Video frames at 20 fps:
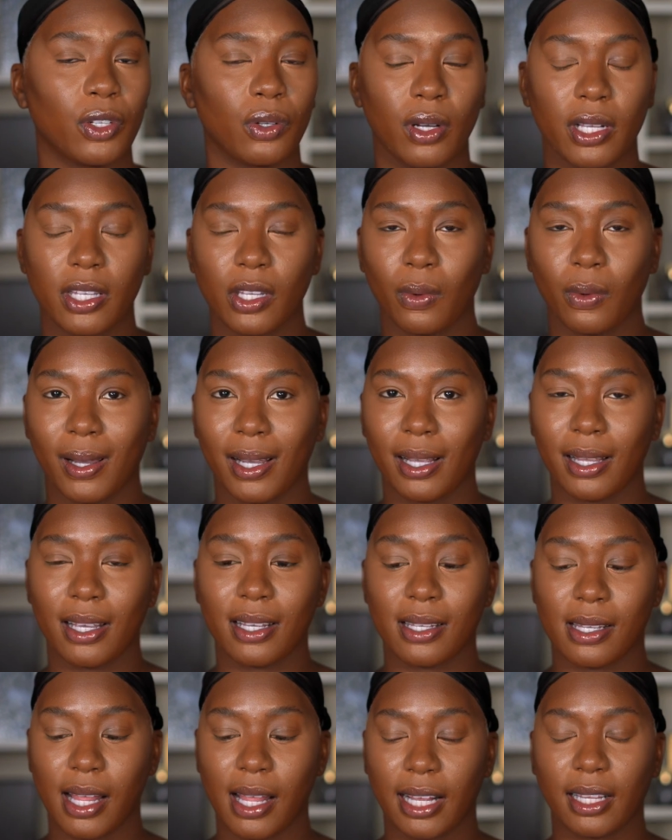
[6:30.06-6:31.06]
on to it,
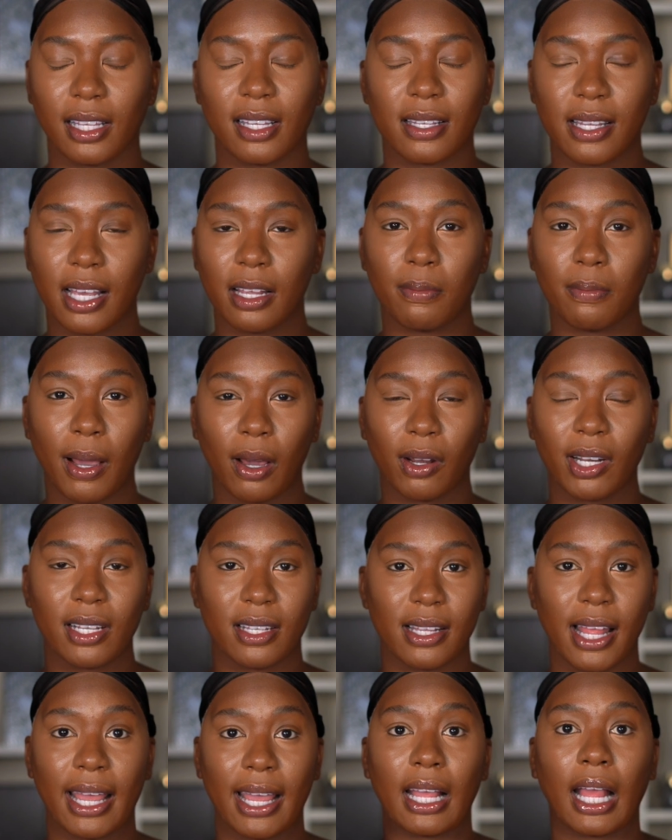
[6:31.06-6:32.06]
it's like the setting powder
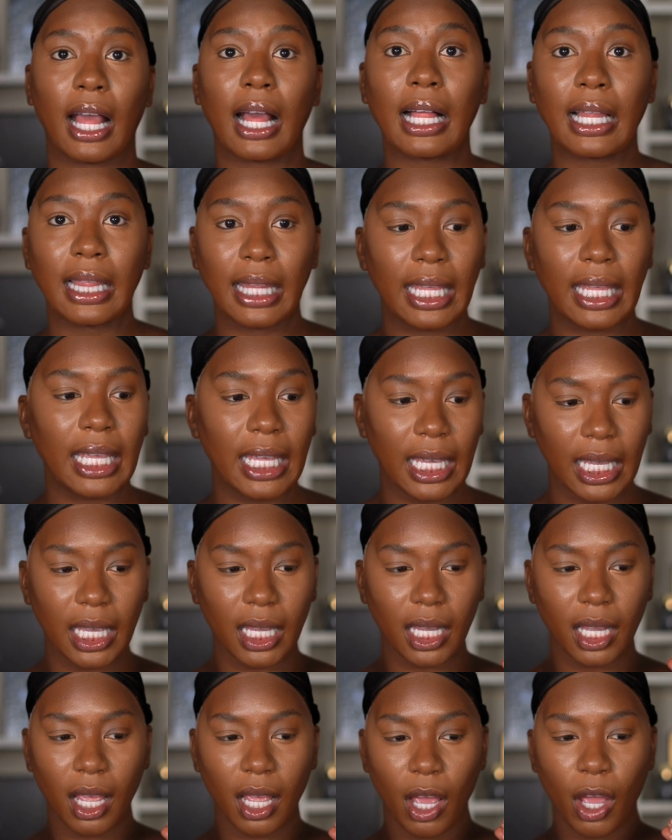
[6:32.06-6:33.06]
is like
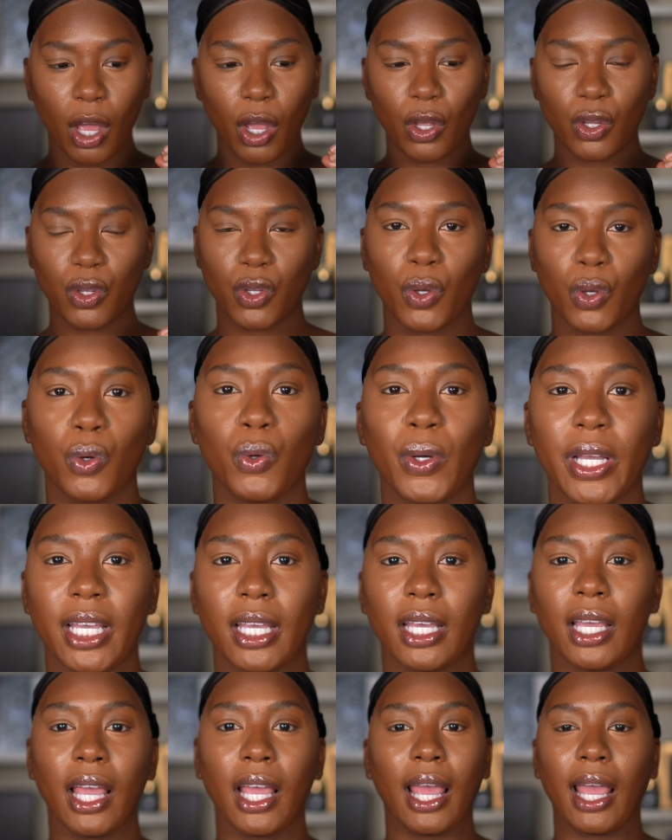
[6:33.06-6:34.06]
clinging to
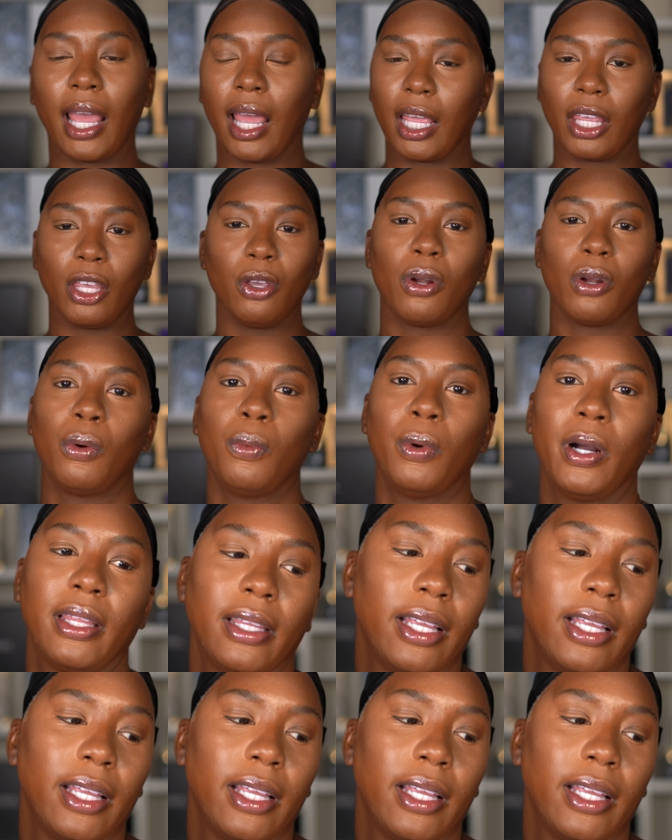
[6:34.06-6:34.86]
it, and you don't want